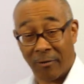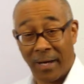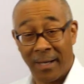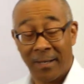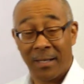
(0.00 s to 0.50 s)
here,
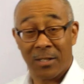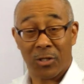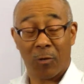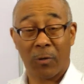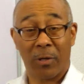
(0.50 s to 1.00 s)
right?
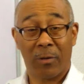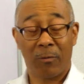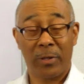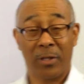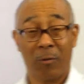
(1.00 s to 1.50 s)
So we're,
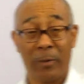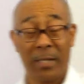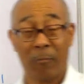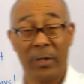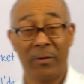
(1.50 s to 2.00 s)
you know,
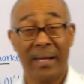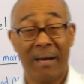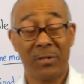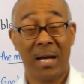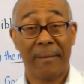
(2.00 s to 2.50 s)
we, we don't
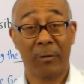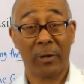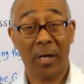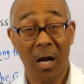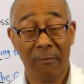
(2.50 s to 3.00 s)
have time to
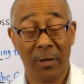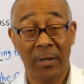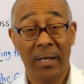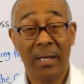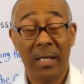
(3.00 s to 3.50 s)

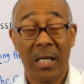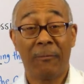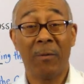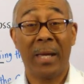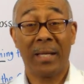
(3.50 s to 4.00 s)
recover
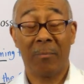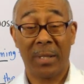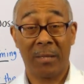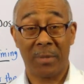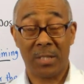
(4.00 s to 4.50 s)
if we make a
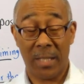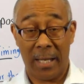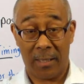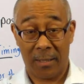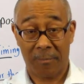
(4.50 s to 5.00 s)
big
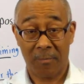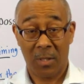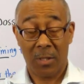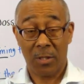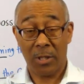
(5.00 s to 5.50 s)
mistake.
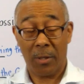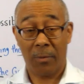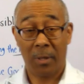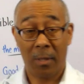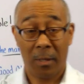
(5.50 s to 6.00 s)

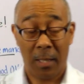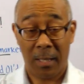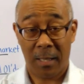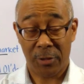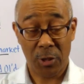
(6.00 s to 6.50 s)
So
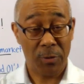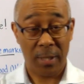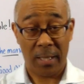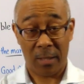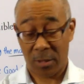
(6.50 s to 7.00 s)
uh, two
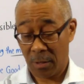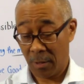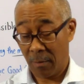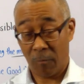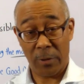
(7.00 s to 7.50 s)

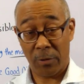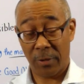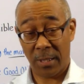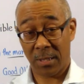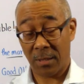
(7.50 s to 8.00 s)
things. When
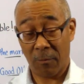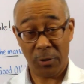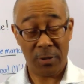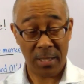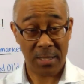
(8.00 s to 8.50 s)
you're this,
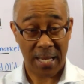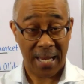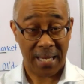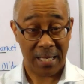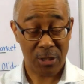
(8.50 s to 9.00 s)
when you're this
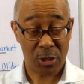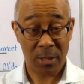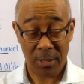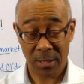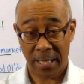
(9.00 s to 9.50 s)

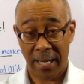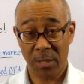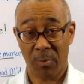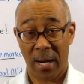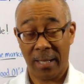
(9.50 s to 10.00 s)
age, this
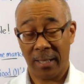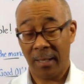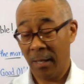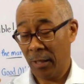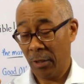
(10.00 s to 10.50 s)
age bracket,